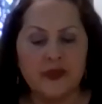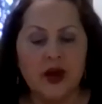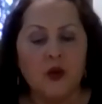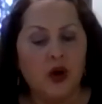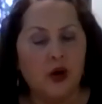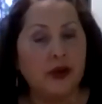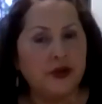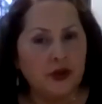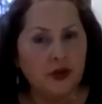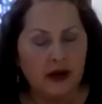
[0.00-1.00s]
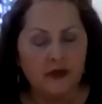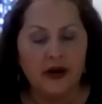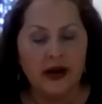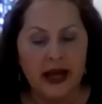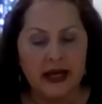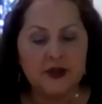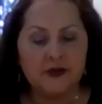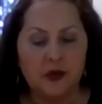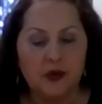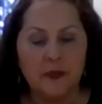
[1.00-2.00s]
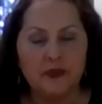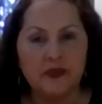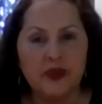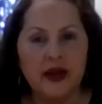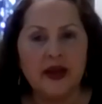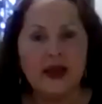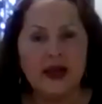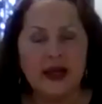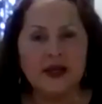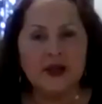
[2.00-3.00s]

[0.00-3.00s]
While we do have our hands full, it is